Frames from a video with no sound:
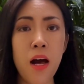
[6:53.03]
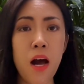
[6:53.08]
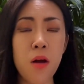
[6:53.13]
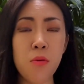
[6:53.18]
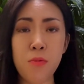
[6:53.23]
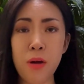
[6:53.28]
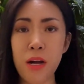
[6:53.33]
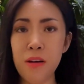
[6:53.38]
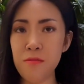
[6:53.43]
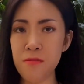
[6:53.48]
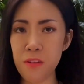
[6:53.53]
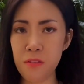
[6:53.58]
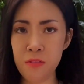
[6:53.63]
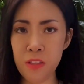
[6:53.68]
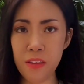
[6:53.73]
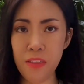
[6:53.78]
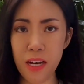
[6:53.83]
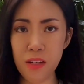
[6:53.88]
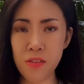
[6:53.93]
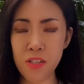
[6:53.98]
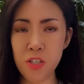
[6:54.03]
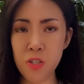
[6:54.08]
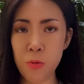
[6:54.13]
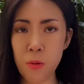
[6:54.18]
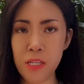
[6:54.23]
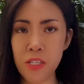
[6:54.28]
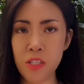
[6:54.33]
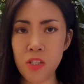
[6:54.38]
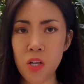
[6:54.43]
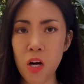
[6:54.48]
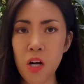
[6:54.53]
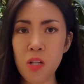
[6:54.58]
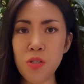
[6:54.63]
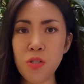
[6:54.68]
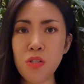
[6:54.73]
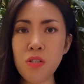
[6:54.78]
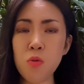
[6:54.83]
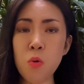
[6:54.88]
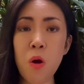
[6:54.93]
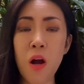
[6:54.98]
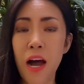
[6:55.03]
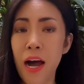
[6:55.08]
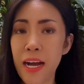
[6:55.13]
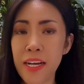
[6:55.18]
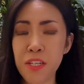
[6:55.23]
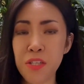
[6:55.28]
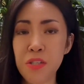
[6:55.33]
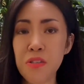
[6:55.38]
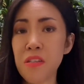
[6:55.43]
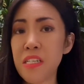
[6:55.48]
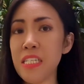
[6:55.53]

around 50,000 US dollars or higher